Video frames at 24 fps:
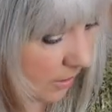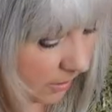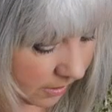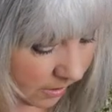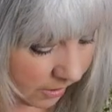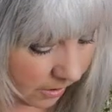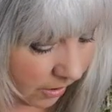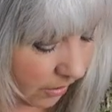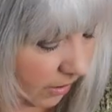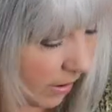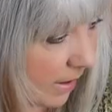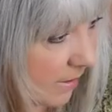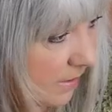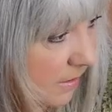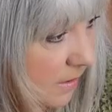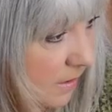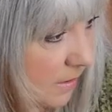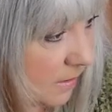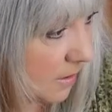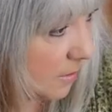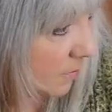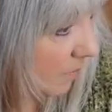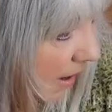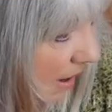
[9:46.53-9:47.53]
you know,
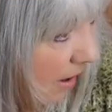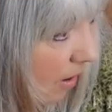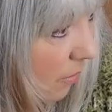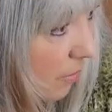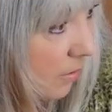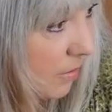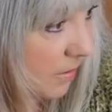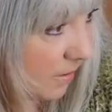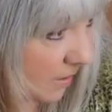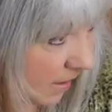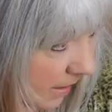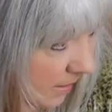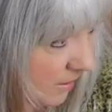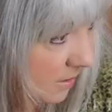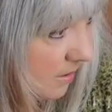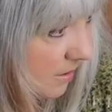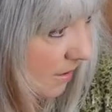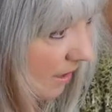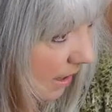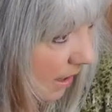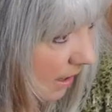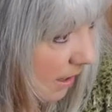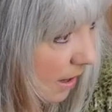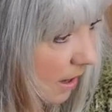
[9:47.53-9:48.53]
at tomorrow or the next
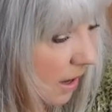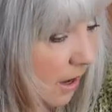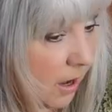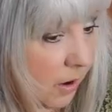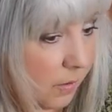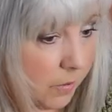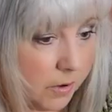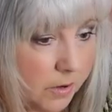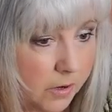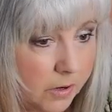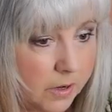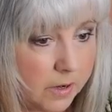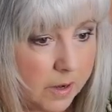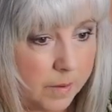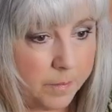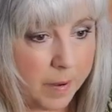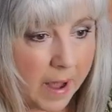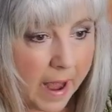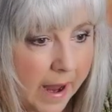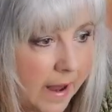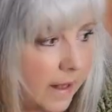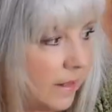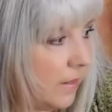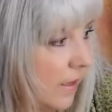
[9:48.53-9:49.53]
day, where you're going to
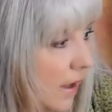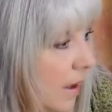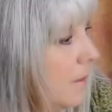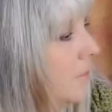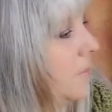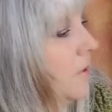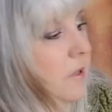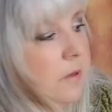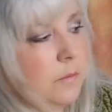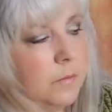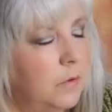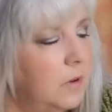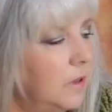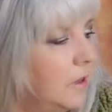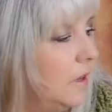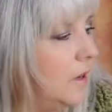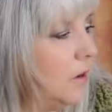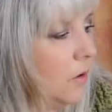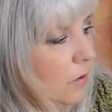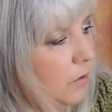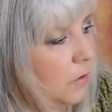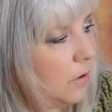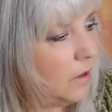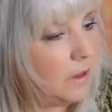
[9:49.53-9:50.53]
pile up some really
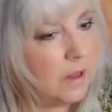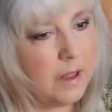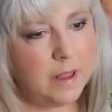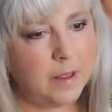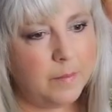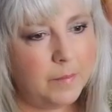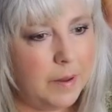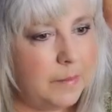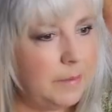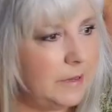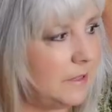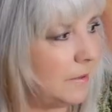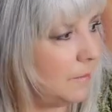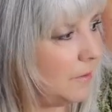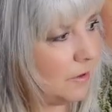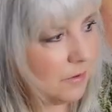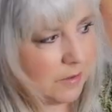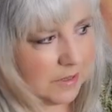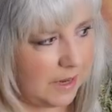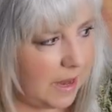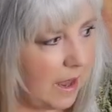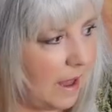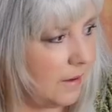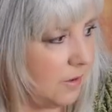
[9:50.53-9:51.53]
cool, maybe some of
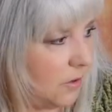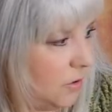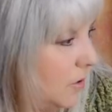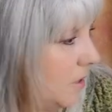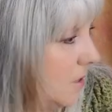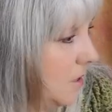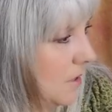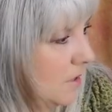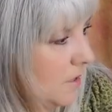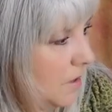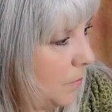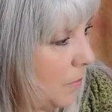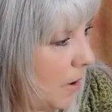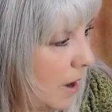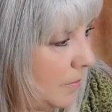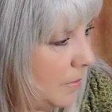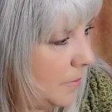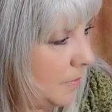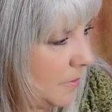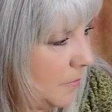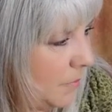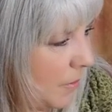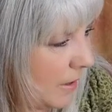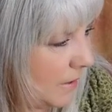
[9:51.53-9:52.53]
those cat toys, because they're
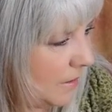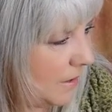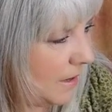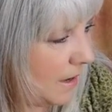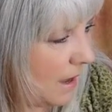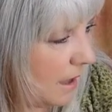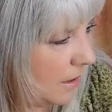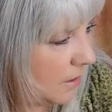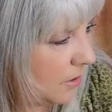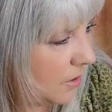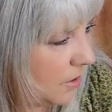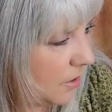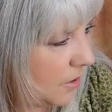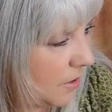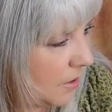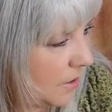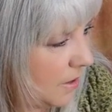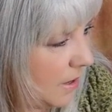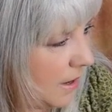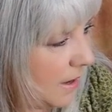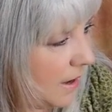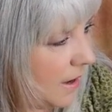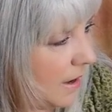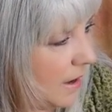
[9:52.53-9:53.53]
probably brightly
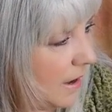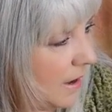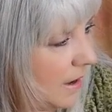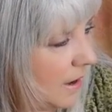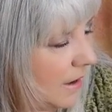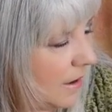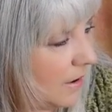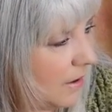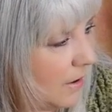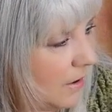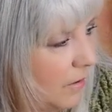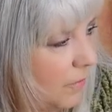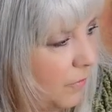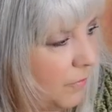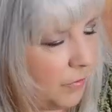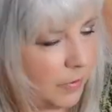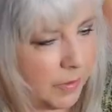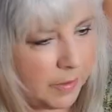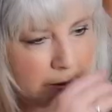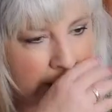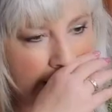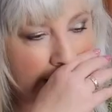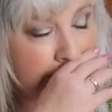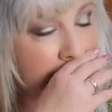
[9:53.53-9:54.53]
colored, you
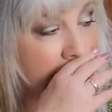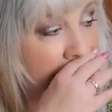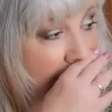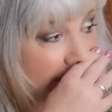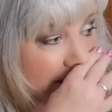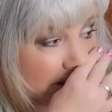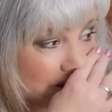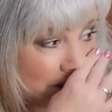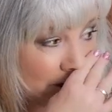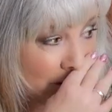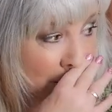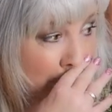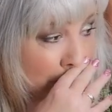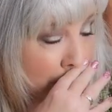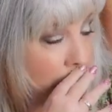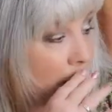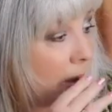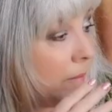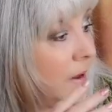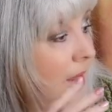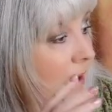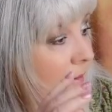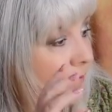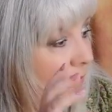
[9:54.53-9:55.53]
know, and texture,
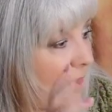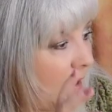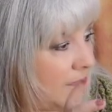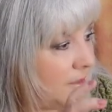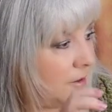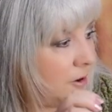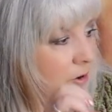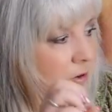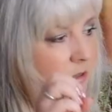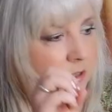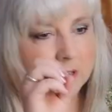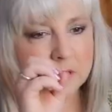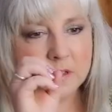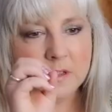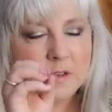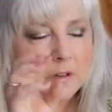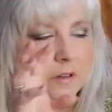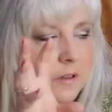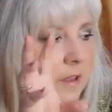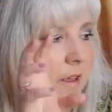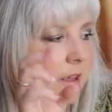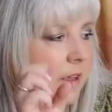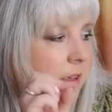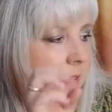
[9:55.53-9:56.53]
probably have feathers and
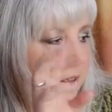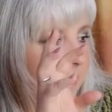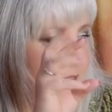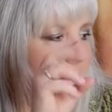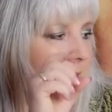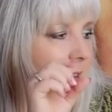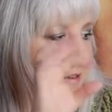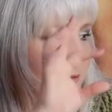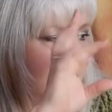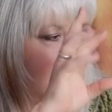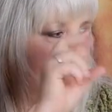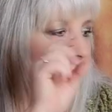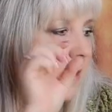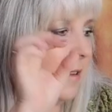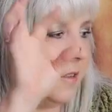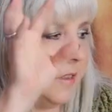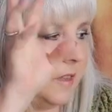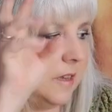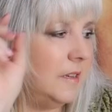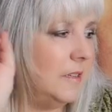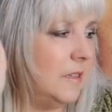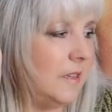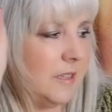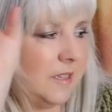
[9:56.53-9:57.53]
little things
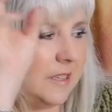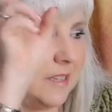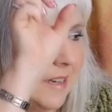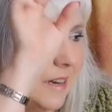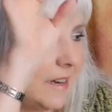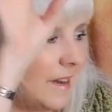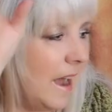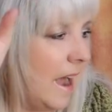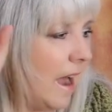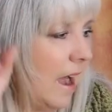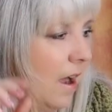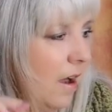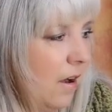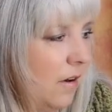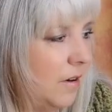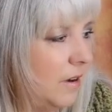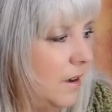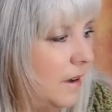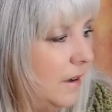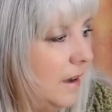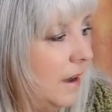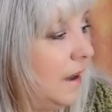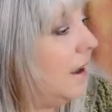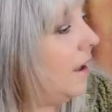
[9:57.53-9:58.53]
that stick out,
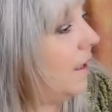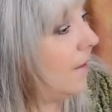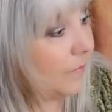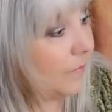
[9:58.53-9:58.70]
and